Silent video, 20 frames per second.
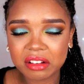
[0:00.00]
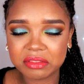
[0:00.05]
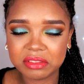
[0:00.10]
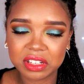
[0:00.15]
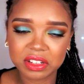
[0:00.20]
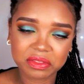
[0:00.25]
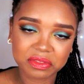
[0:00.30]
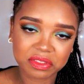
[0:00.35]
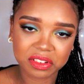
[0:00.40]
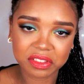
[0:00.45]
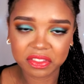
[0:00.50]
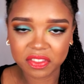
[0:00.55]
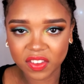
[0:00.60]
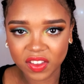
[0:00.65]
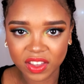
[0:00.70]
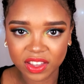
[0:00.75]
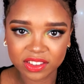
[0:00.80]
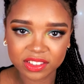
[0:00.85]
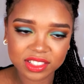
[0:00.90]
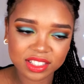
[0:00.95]
of different
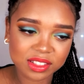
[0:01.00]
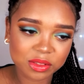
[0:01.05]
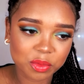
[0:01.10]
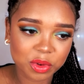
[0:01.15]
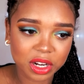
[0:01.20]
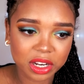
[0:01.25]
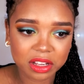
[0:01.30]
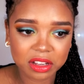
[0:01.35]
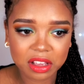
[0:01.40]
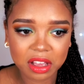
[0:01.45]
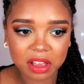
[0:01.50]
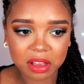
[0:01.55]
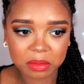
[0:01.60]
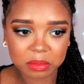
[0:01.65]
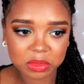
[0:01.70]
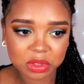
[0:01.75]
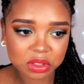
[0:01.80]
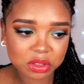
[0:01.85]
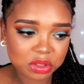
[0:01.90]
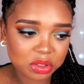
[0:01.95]
things when it
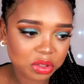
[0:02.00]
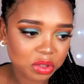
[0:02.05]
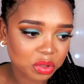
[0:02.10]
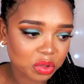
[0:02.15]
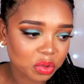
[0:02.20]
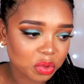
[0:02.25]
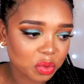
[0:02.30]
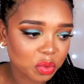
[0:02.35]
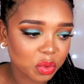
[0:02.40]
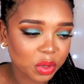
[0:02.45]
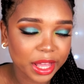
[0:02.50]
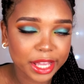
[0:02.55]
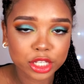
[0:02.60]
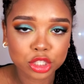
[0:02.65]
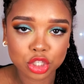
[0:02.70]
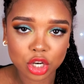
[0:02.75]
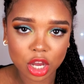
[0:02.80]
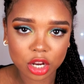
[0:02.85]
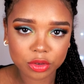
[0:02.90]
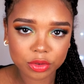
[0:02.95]
comes to like
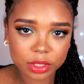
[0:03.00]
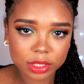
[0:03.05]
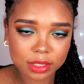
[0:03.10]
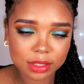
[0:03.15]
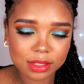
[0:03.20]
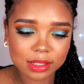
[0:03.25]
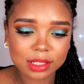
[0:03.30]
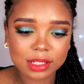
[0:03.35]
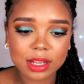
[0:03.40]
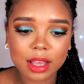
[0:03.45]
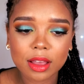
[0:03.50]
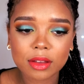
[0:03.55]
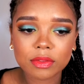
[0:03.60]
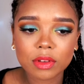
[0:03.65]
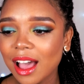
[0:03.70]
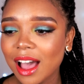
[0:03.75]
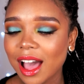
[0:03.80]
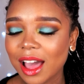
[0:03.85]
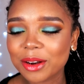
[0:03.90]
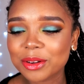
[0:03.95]
genres and stuff.
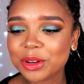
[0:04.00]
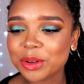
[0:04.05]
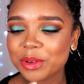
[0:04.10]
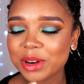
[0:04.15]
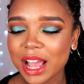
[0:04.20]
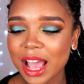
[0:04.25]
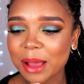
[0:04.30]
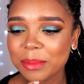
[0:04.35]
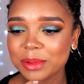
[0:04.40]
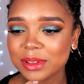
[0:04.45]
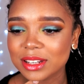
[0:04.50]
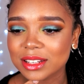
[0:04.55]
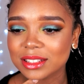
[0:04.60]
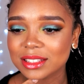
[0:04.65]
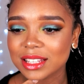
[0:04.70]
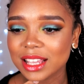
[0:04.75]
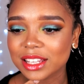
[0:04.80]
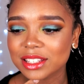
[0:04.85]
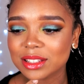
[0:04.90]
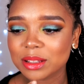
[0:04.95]
I don't know what happened.
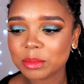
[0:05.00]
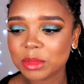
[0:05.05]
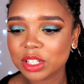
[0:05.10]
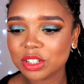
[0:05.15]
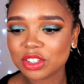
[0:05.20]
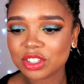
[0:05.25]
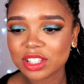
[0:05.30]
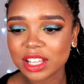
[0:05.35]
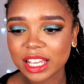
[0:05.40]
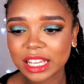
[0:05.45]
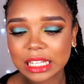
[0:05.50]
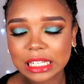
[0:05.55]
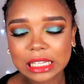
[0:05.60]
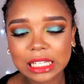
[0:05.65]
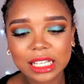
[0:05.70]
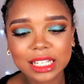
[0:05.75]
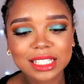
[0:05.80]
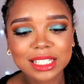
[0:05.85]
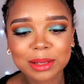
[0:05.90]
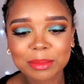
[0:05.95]
It's like something just like
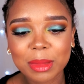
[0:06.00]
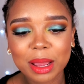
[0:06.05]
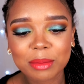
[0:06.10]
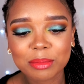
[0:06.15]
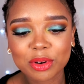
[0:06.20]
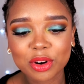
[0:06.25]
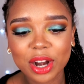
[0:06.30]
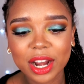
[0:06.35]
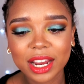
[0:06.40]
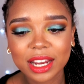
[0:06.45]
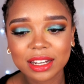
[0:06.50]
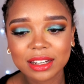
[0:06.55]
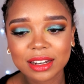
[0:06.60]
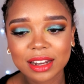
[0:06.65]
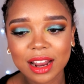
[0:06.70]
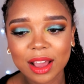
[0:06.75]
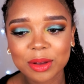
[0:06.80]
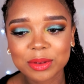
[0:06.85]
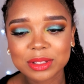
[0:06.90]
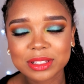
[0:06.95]
clicked in my brain
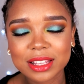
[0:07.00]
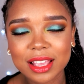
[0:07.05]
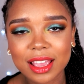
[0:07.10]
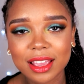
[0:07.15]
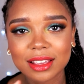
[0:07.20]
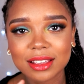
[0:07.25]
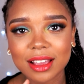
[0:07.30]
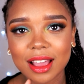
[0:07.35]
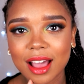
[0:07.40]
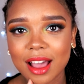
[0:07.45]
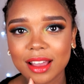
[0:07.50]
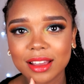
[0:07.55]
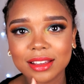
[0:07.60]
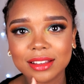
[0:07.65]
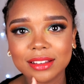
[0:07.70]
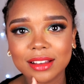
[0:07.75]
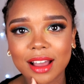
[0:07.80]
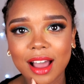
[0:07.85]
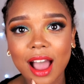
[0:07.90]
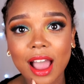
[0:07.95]
and I was like,
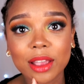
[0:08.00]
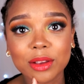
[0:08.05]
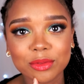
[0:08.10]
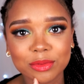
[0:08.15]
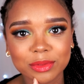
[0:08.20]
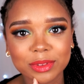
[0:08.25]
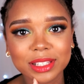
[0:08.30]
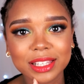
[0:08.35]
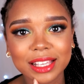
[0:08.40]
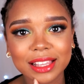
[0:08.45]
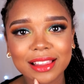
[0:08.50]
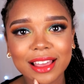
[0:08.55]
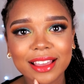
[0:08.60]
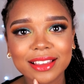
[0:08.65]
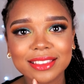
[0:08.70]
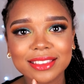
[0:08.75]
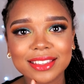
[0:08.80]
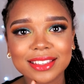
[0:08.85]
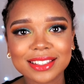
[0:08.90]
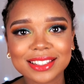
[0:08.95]
I really
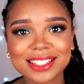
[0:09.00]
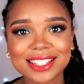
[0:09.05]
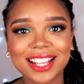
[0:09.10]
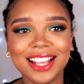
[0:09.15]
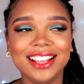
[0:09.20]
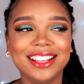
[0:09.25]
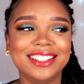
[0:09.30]
like this.